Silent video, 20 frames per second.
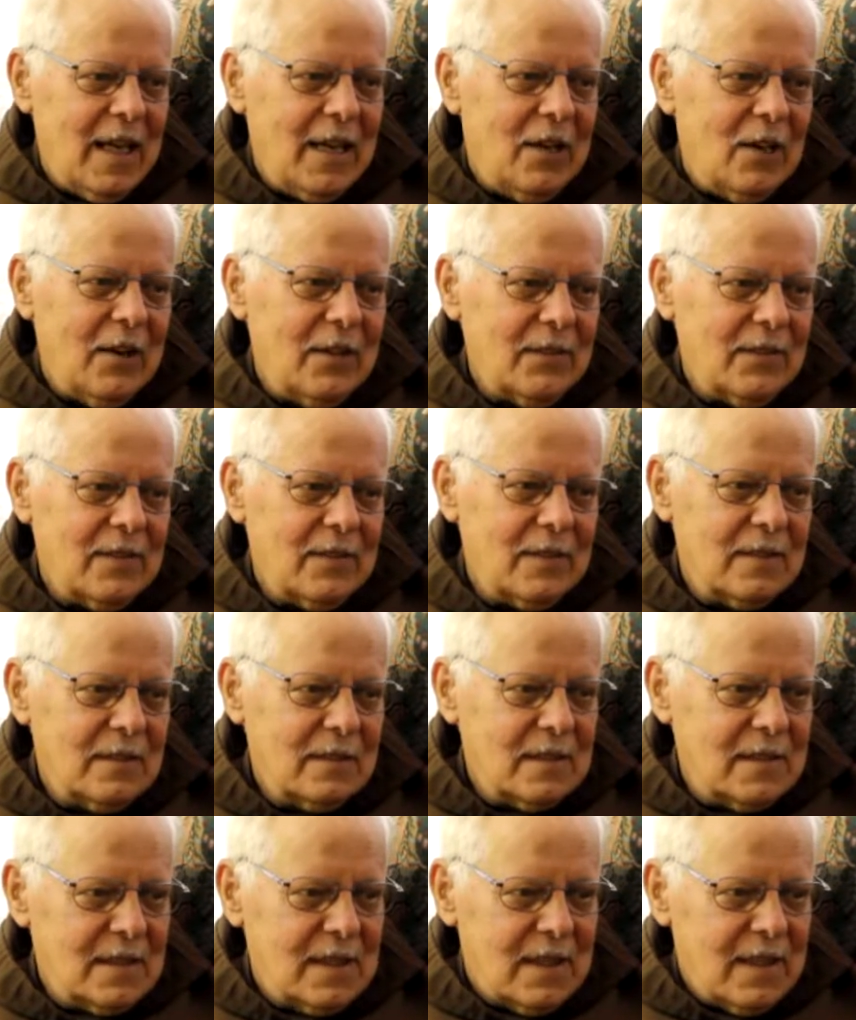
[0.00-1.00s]
And I
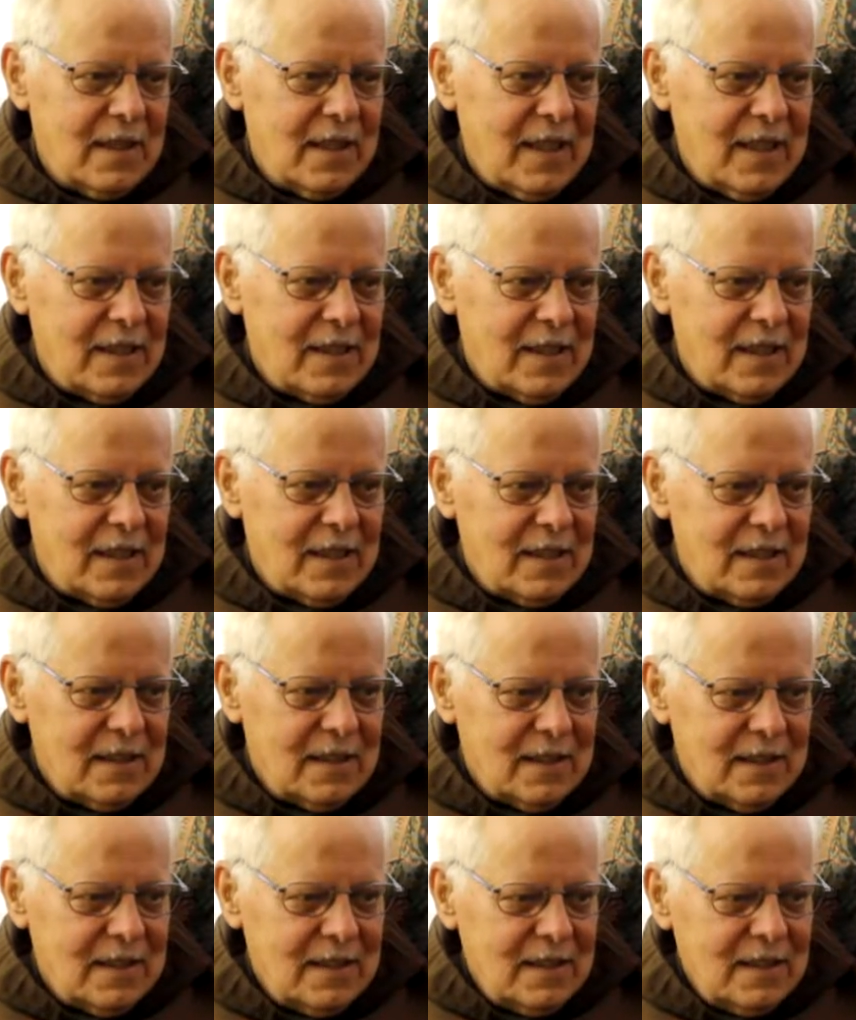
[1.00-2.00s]
so that
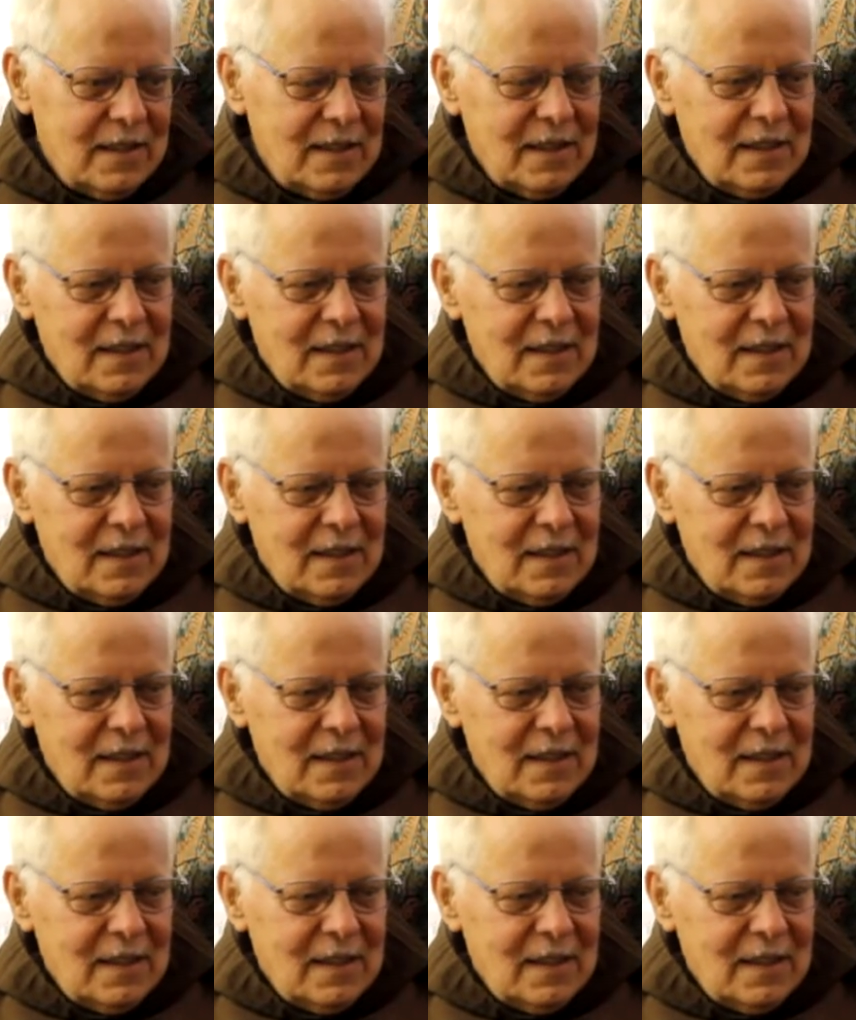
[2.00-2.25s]
uh,